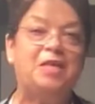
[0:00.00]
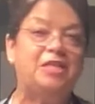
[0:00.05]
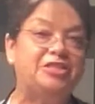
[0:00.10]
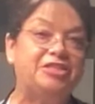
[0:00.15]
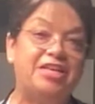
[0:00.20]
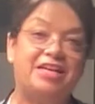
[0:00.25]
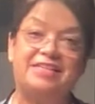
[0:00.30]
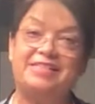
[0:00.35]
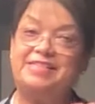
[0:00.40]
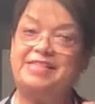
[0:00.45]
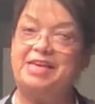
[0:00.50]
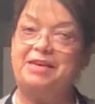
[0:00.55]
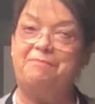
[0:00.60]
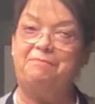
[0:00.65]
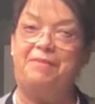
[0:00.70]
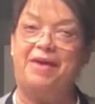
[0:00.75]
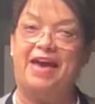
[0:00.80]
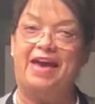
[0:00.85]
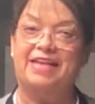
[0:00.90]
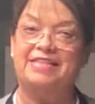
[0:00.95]
just
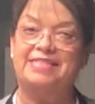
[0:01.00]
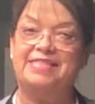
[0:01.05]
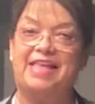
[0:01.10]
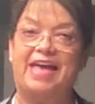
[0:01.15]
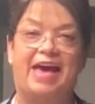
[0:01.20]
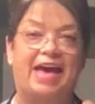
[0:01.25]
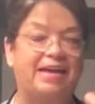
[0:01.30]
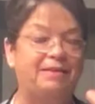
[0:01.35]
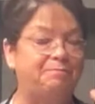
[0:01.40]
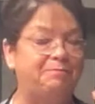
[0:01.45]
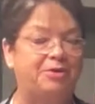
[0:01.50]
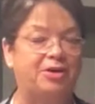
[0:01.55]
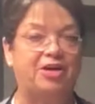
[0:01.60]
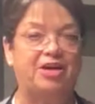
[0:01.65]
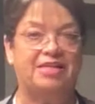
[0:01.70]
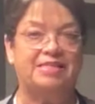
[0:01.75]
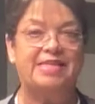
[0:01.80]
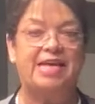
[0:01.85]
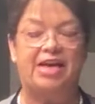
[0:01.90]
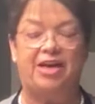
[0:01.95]
get past that,
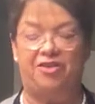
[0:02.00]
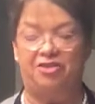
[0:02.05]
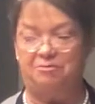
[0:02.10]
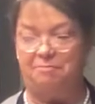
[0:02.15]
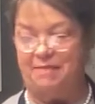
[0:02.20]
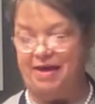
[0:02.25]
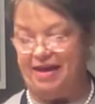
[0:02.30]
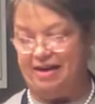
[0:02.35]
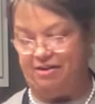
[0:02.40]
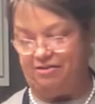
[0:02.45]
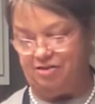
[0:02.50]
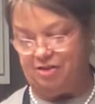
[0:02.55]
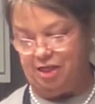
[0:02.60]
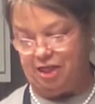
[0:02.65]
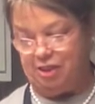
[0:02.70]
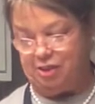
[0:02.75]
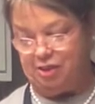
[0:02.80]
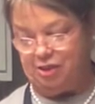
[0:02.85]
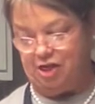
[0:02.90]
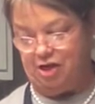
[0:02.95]
because health matters
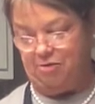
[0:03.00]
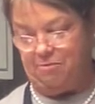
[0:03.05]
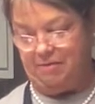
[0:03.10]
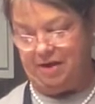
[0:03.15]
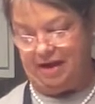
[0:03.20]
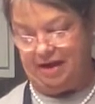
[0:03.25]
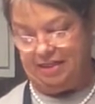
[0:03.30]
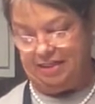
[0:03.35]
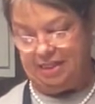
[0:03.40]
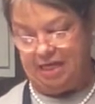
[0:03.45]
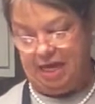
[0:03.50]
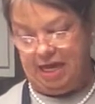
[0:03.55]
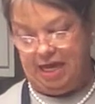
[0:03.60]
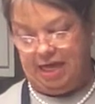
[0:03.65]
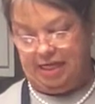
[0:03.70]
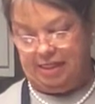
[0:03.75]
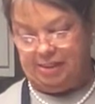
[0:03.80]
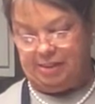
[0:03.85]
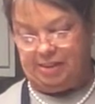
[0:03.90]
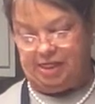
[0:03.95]
so much.
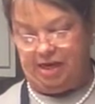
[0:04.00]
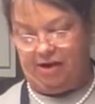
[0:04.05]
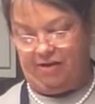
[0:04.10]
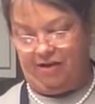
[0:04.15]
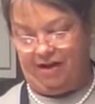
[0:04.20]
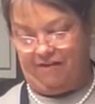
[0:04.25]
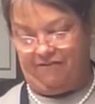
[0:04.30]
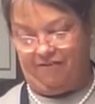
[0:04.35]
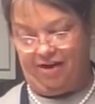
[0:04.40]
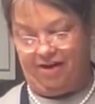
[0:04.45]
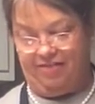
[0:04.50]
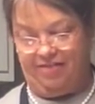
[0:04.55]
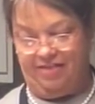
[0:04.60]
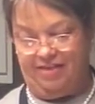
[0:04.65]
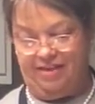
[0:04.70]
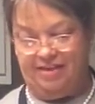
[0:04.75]
So I've got